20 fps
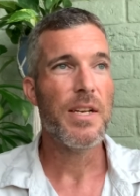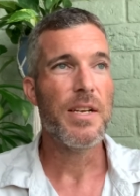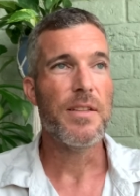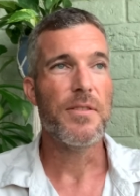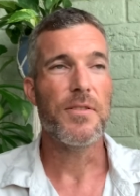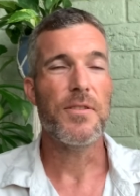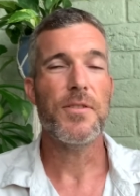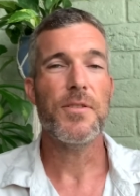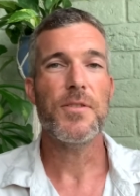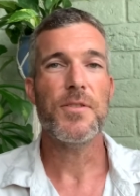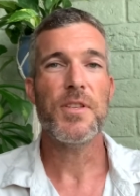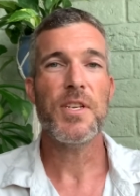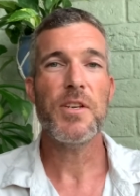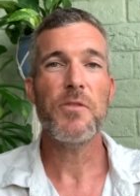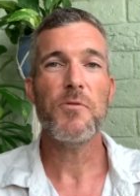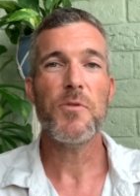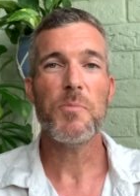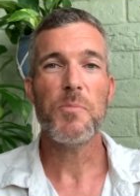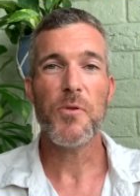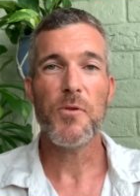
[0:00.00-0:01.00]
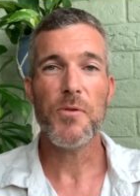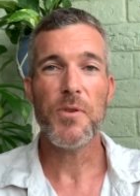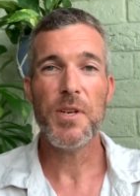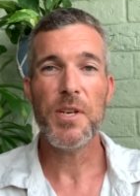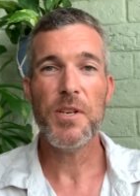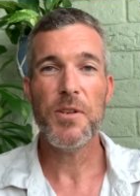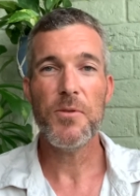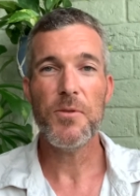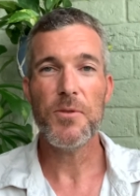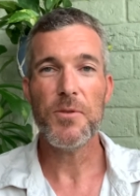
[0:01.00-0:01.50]
the thing with
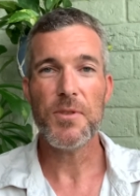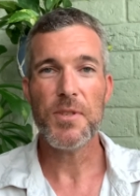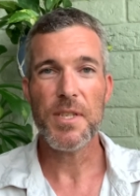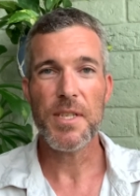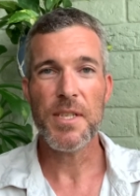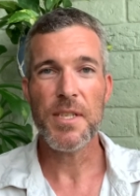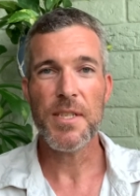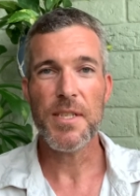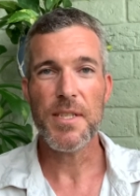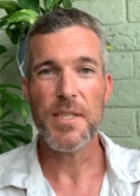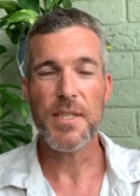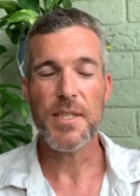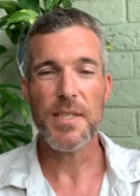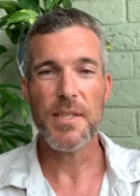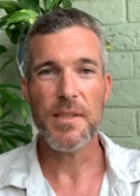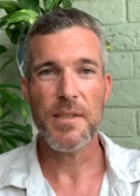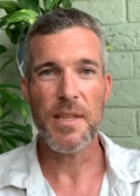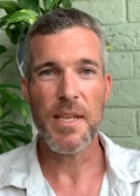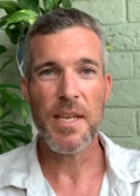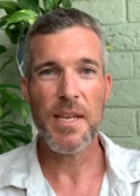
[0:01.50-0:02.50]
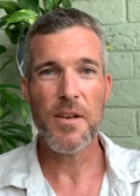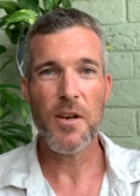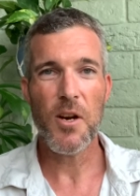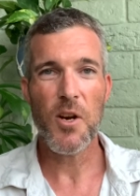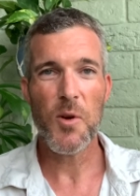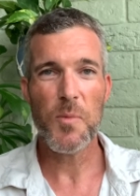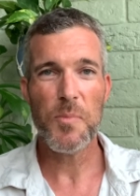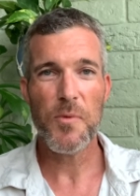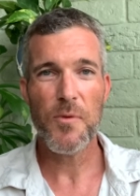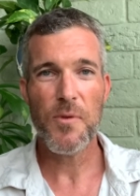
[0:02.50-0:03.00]
perennials is they
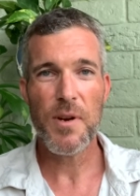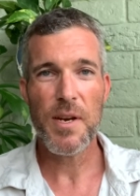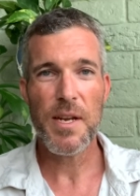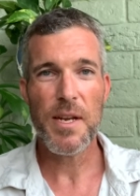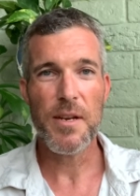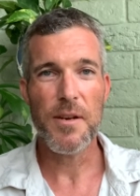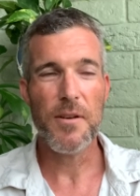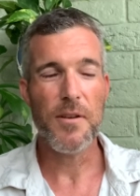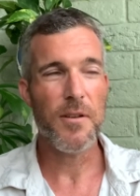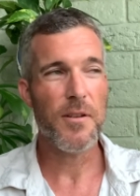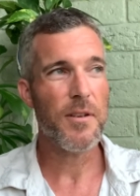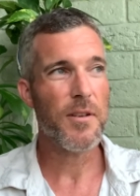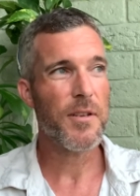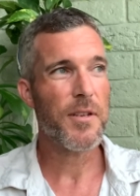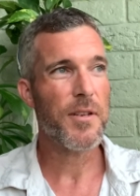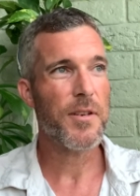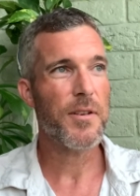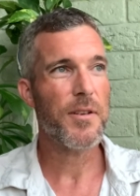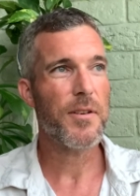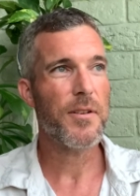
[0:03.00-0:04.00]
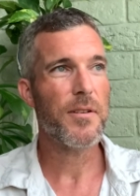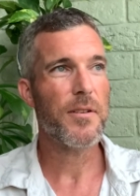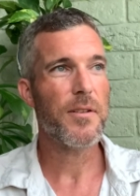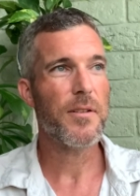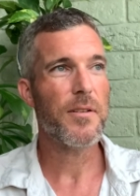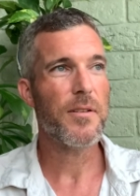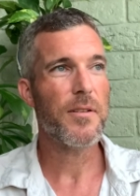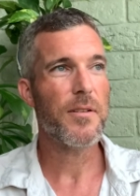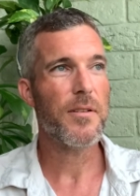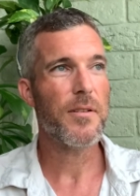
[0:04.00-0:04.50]
operate on
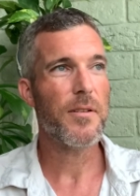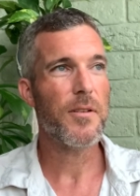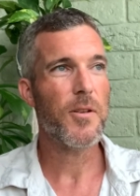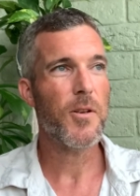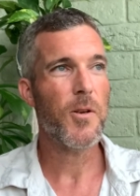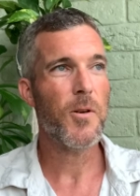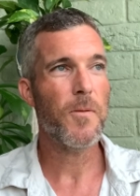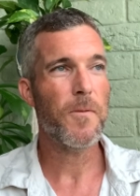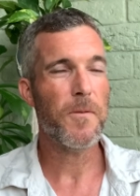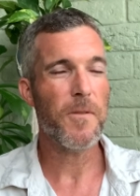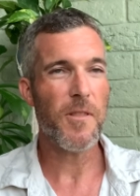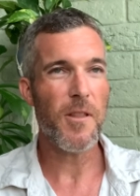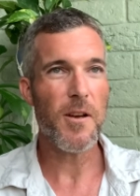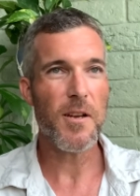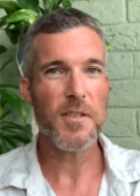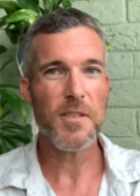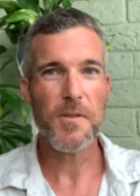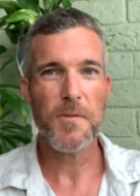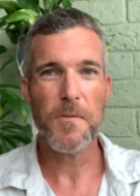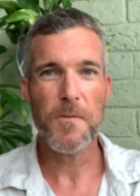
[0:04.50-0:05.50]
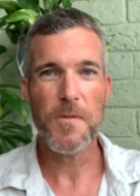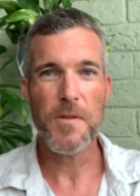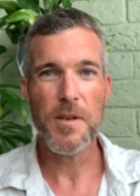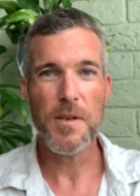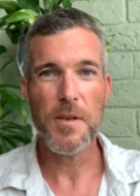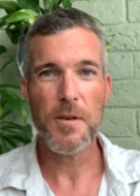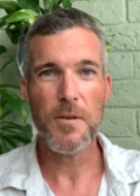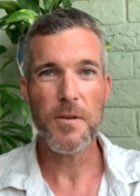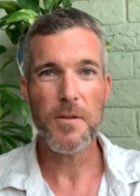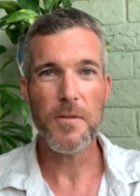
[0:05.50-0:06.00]
a
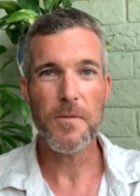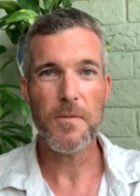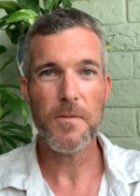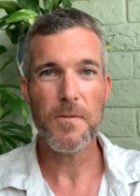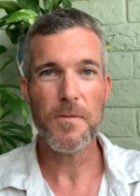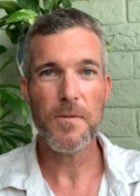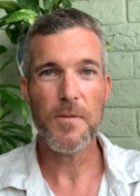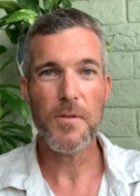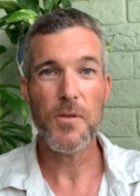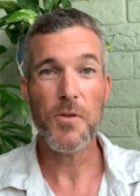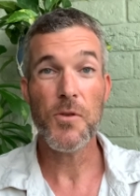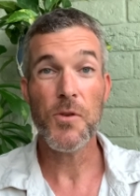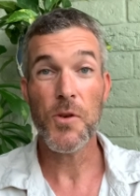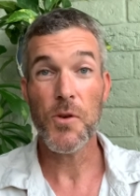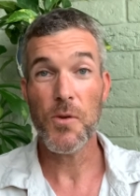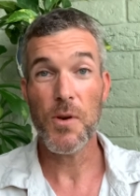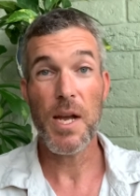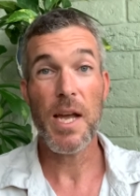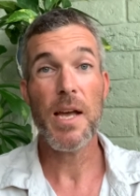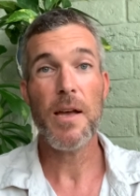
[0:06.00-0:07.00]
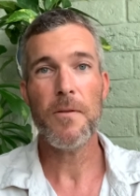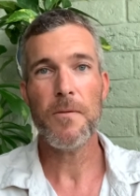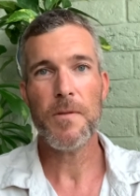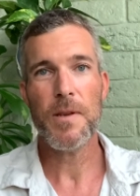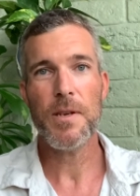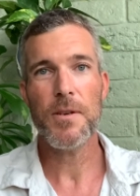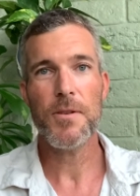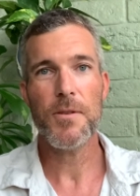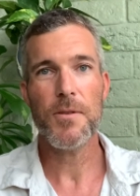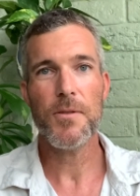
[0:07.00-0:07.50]
philosophy of
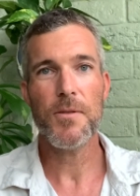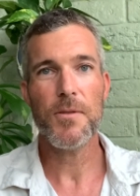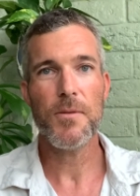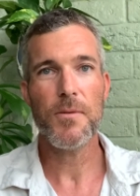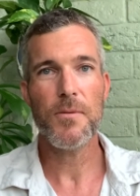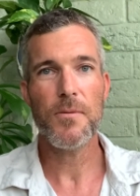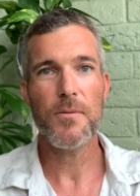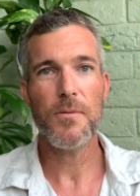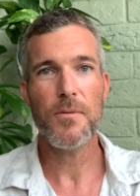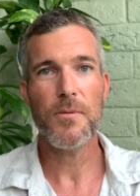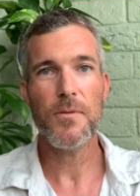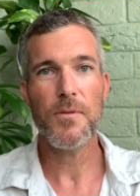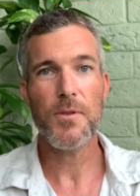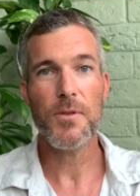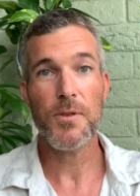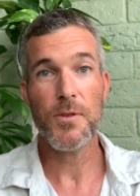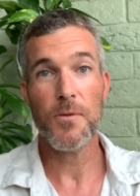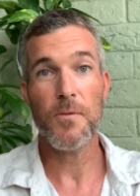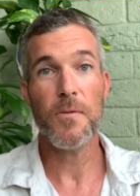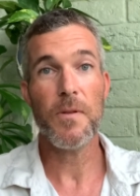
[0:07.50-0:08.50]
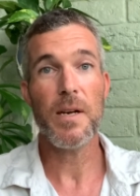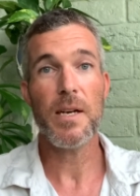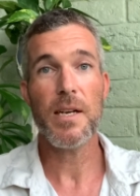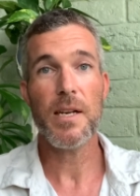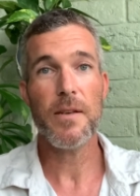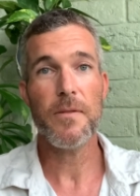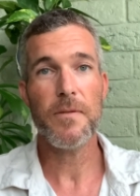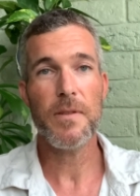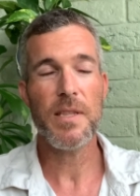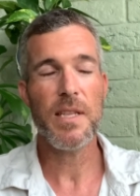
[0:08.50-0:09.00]
having to
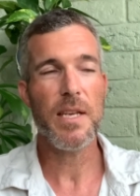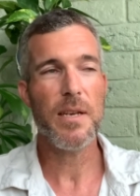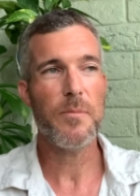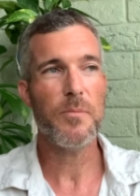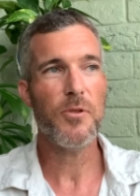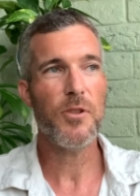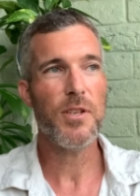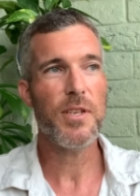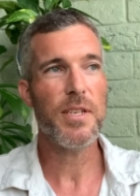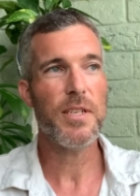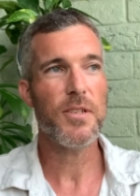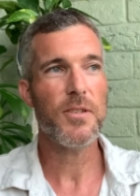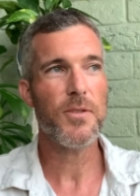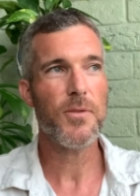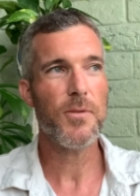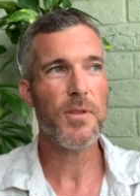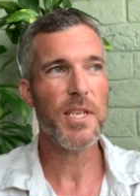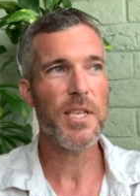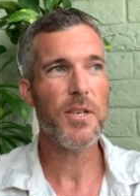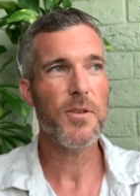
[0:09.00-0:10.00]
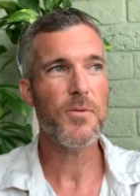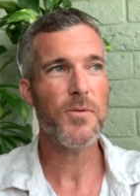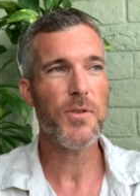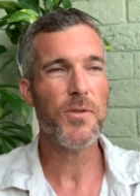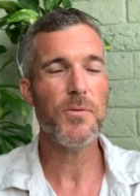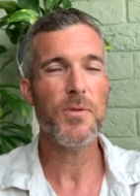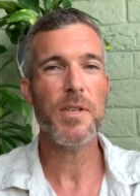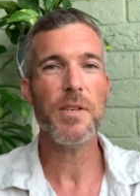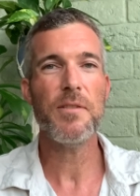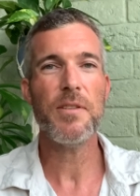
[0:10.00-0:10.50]
survive in that place, so they don't
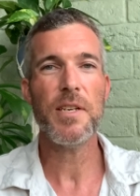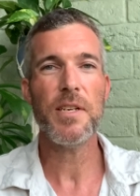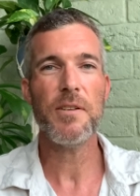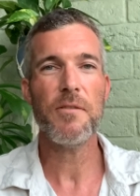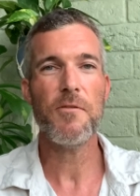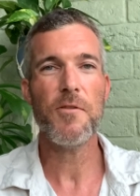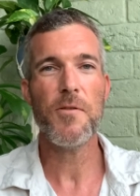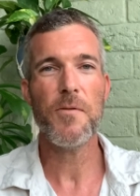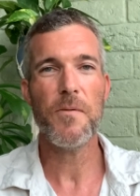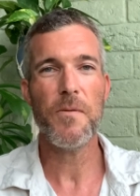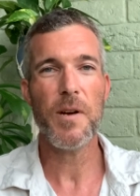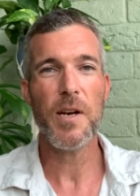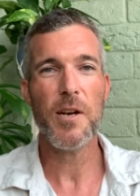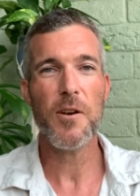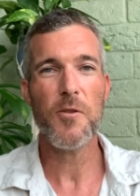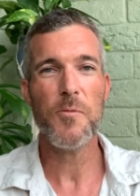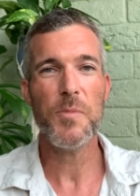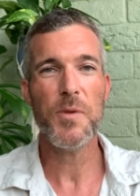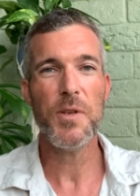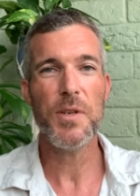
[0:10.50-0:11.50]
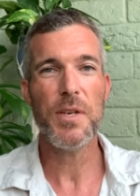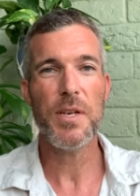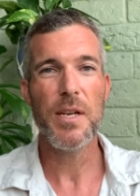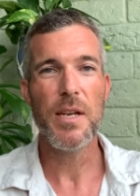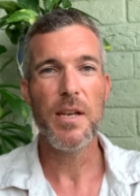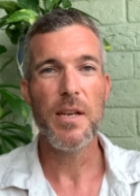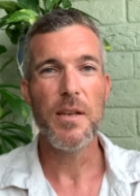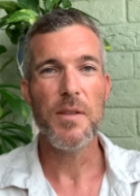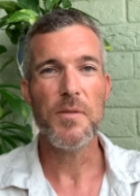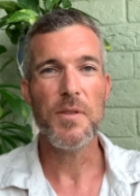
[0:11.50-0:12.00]
do anything to their environment
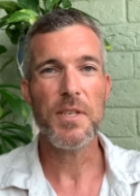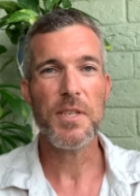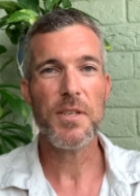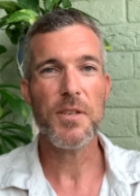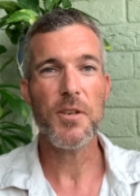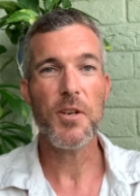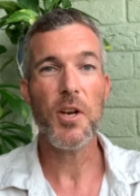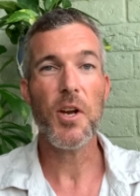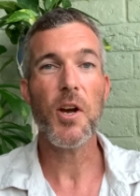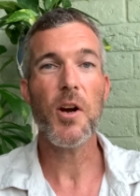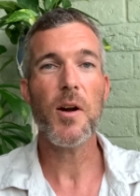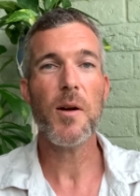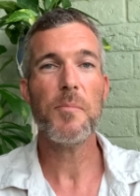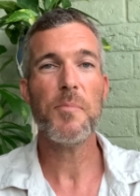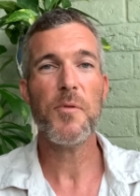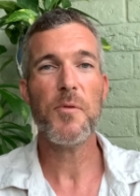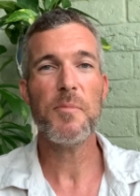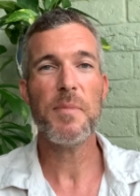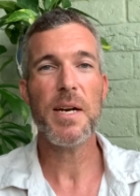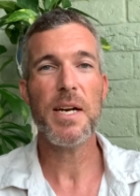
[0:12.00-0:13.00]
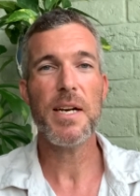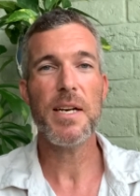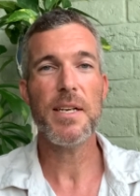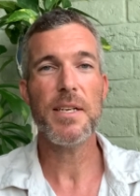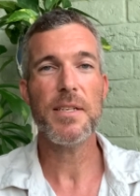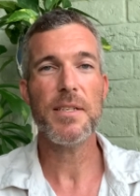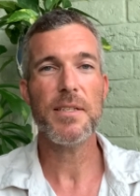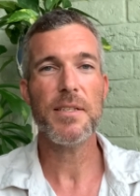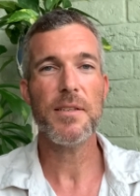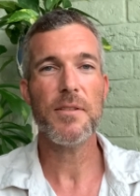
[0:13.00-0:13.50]
that's going to
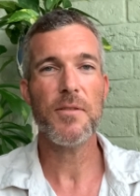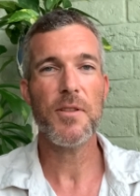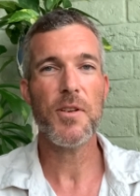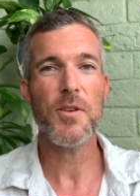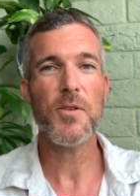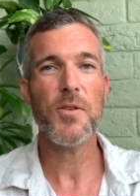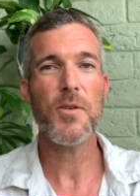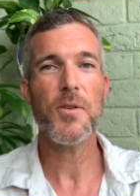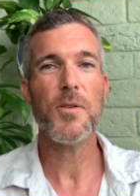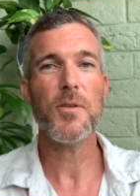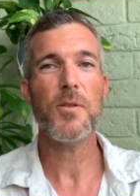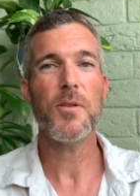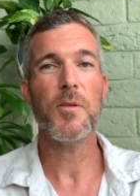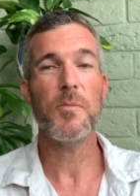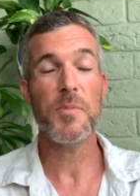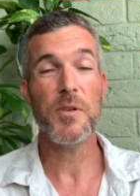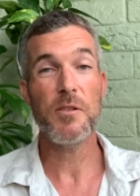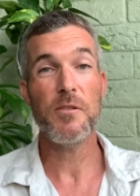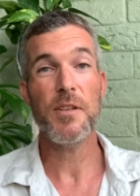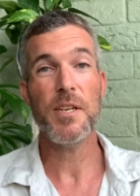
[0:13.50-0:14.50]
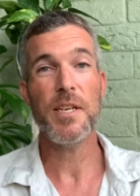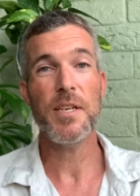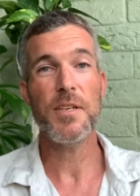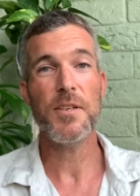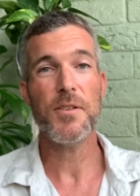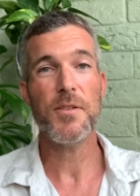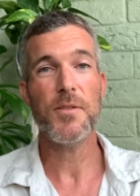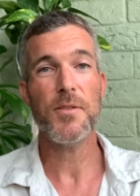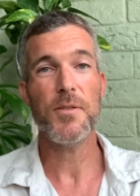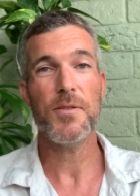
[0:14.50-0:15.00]
compromise their ability
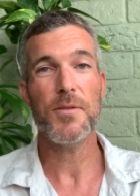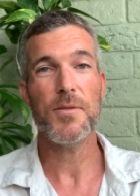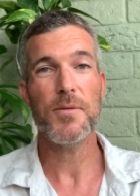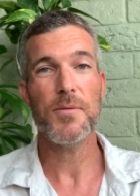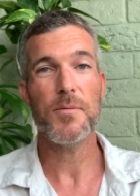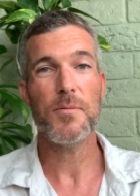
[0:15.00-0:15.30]
to